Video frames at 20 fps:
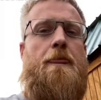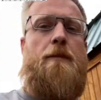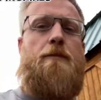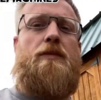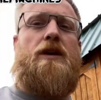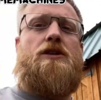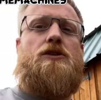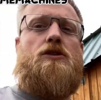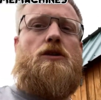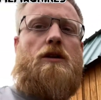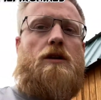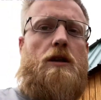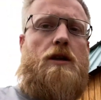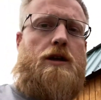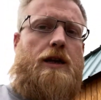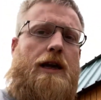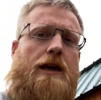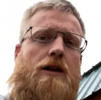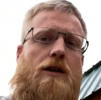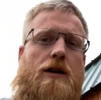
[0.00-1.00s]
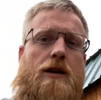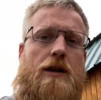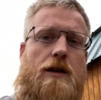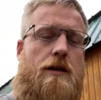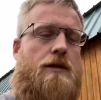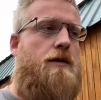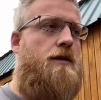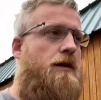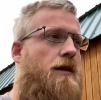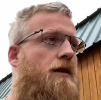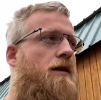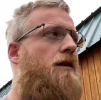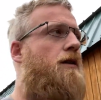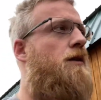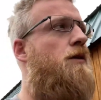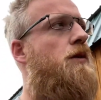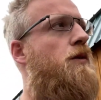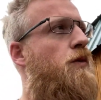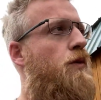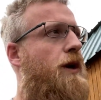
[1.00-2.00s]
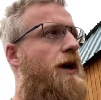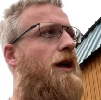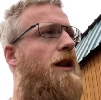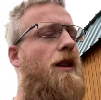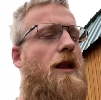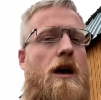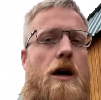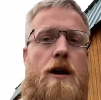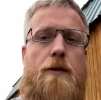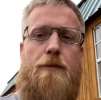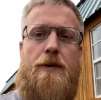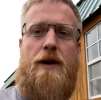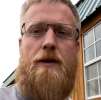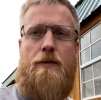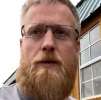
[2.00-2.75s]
be sure and look out, because we got a lot of pit